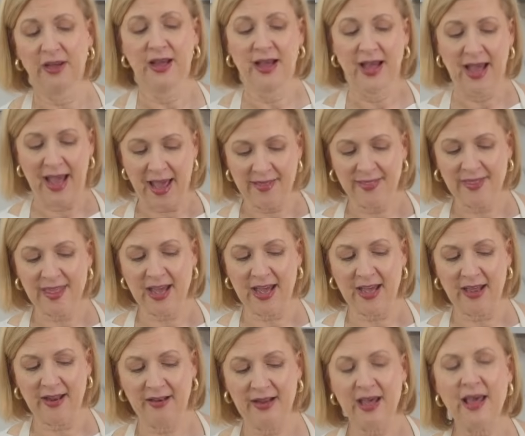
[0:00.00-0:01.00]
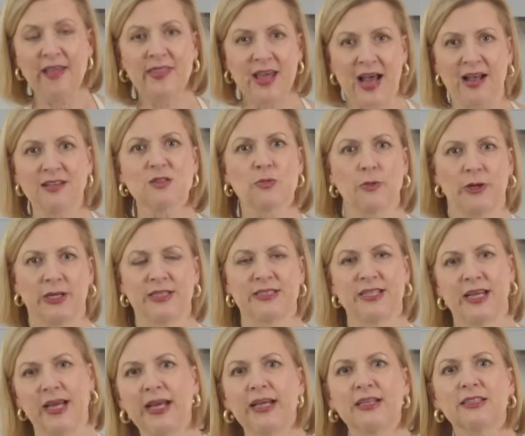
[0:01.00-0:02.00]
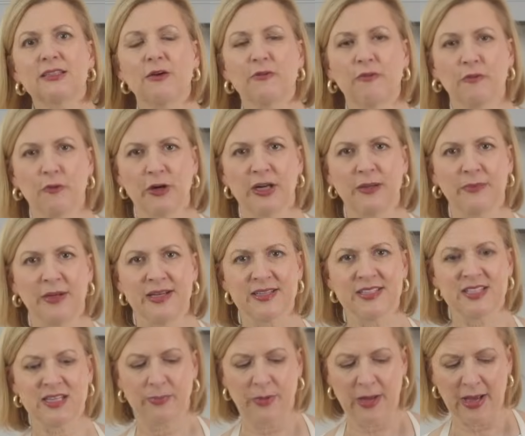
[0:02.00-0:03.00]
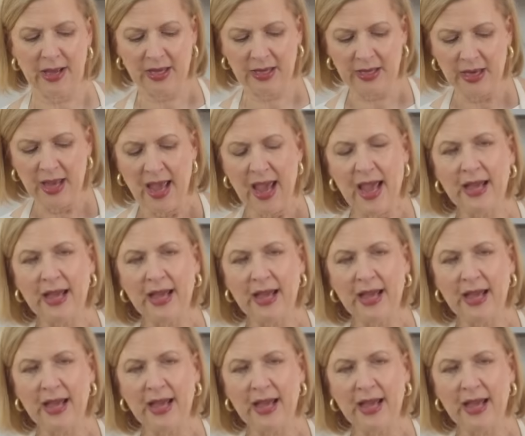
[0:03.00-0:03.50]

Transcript: And then that's when it takes 40 minutes to bake.